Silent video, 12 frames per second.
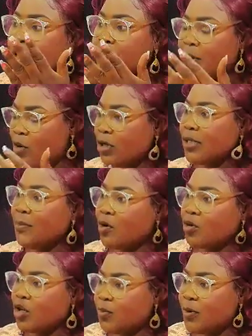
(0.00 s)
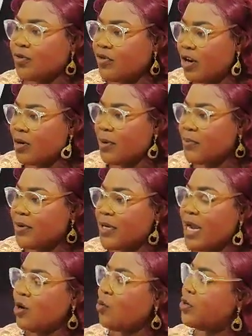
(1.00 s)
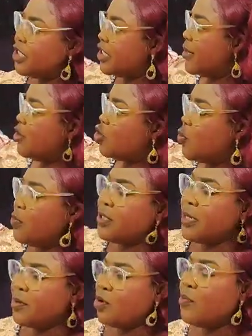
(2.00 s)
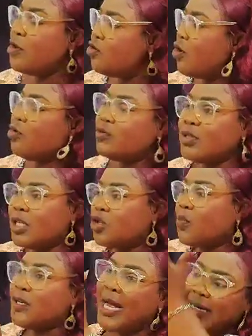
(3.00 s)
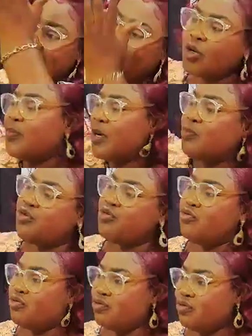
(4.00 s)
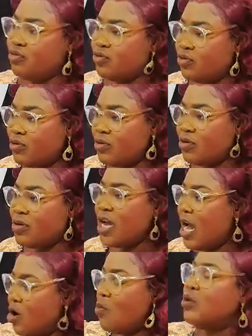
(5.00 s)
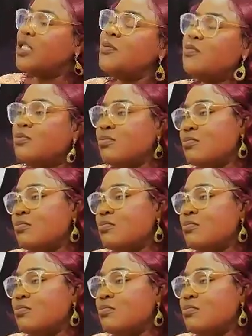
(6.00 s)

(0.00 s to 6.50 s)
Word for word: Because I got a spiritual name, and I'll be trying a shop beside me. I do not use a shop near Danish shop Nebutu. And I'm with him.